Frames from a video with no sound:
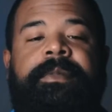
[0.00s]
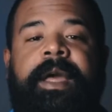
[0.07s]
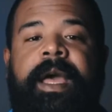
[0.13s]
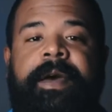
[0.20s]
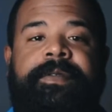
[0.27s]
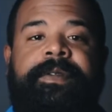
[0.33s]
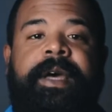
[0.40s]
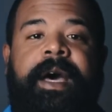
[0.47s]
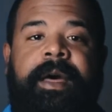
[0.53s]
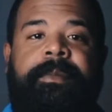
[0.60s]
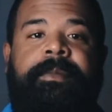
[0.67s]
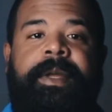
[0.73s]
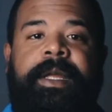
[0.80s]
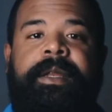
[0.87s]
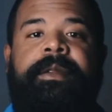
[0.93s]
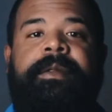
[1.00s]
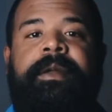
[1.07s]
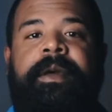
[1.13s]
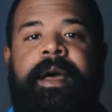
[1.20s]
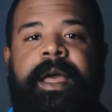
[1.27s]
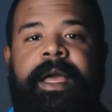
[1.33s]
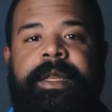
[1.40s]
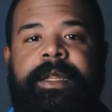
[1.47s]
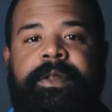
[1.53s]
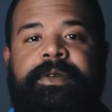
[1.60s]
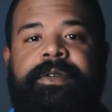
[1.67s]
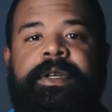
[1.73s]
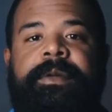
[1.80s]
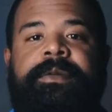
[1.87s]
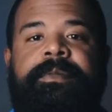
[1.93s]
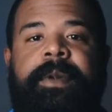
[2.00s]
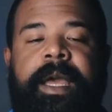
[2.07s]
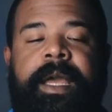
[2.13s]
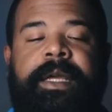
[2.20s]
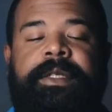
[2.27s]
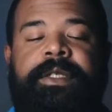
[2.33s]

has not beat a dealership's bank.